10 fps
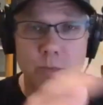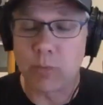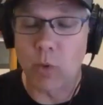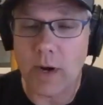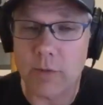
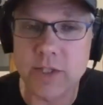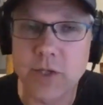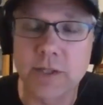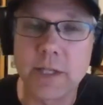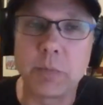more I was going
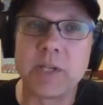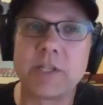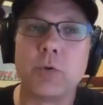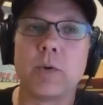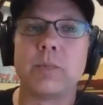to leap
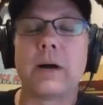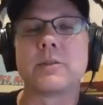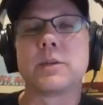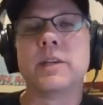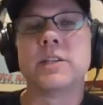into about
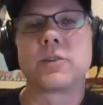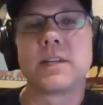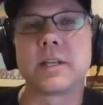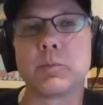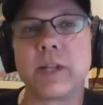some
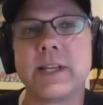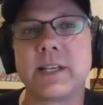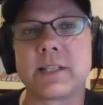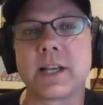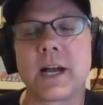interesting
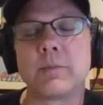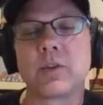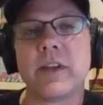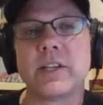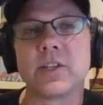playtesting
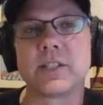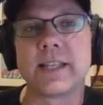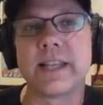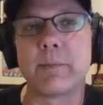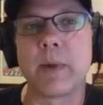observations
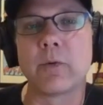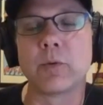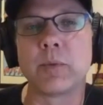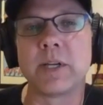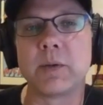on that
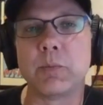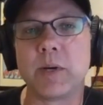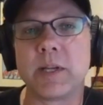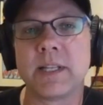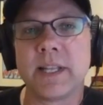mountain, but
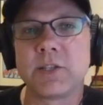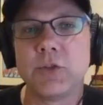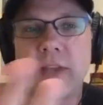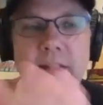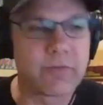let's
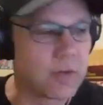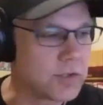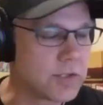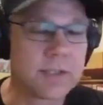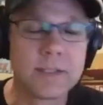do that first.